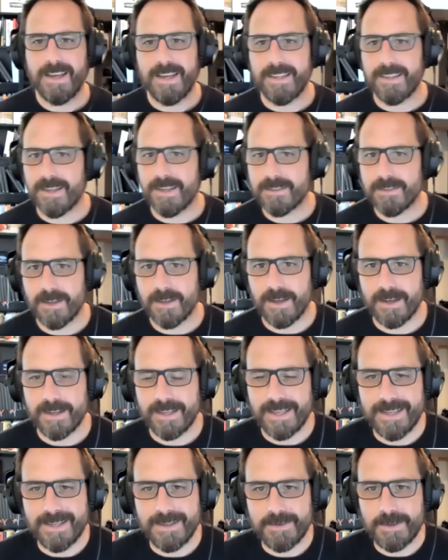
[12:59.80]
and that
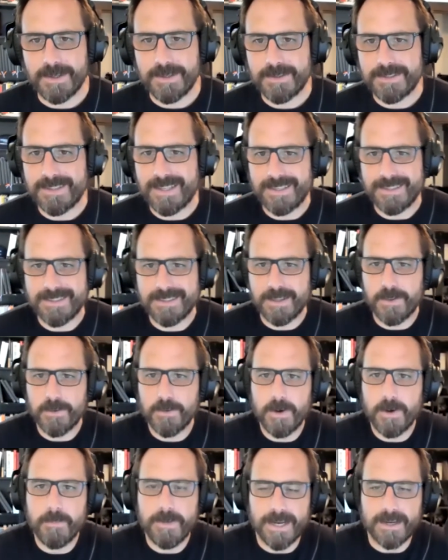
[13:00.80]
is a
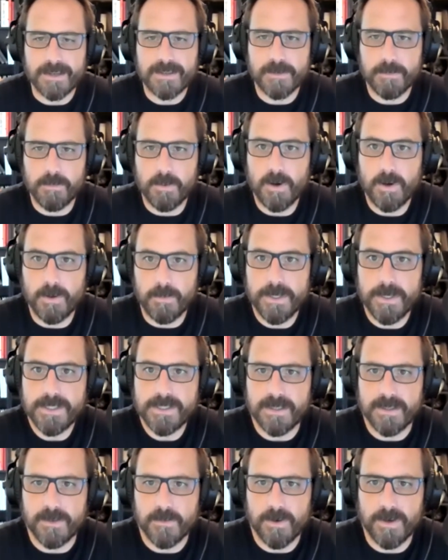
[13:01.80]
throwback to
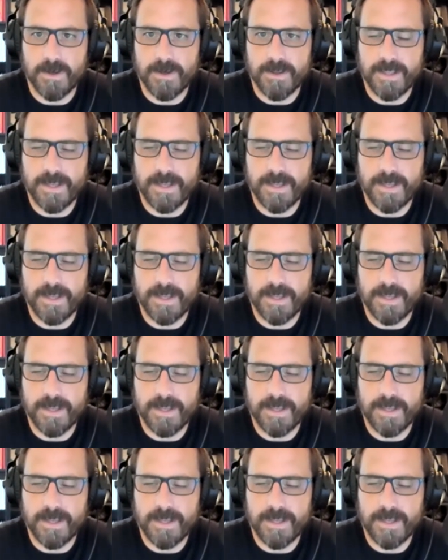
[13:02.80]
prohibition, where